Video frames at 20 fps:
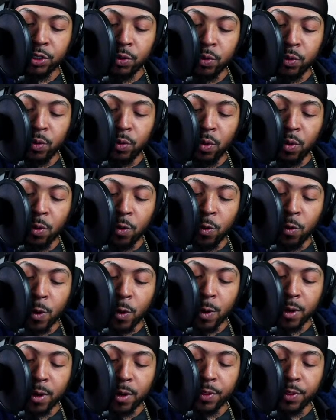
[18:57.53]

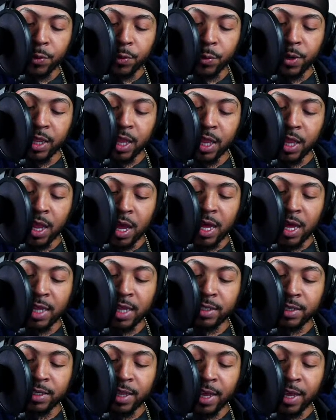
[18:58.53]
or 3
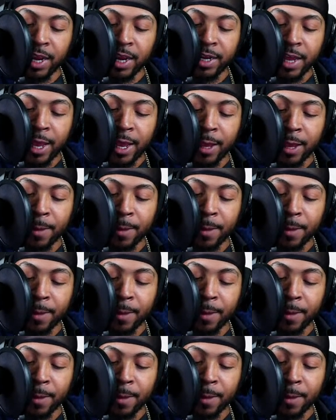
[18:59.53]
lawns a day.